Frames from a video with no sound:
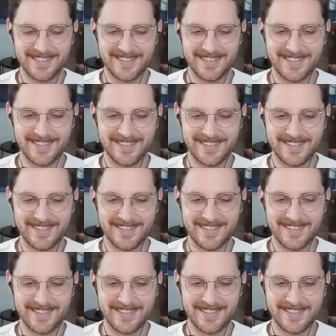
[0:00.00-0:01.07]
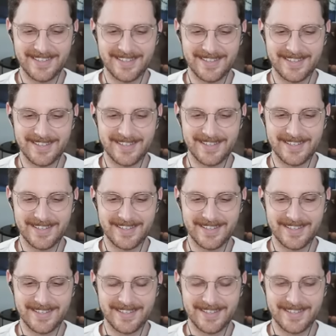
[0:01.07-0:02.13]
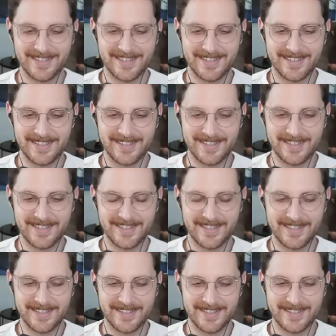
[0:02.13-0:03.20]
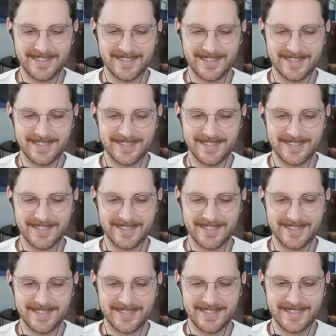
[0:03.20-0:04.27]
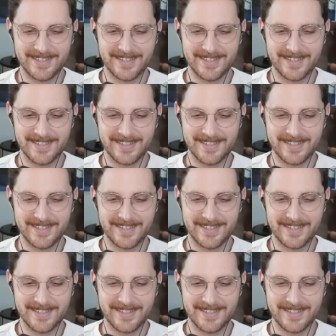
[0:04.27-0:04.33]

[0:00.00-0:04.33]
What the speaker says: (not speaking)